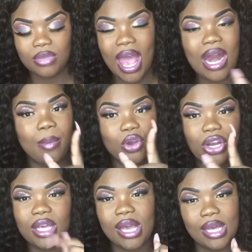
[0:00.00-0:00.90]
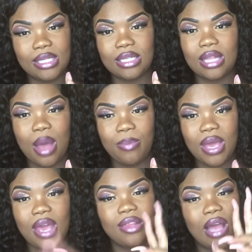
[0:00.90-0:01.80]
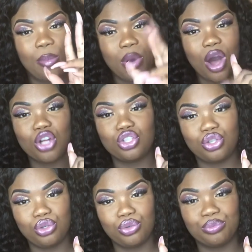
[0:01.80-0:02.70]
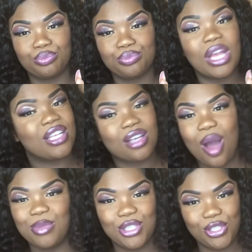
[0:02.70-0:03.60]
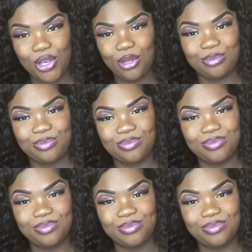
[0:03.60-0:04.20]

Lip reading: and I'm gonna get into that bit now. Part 2 is coming soon.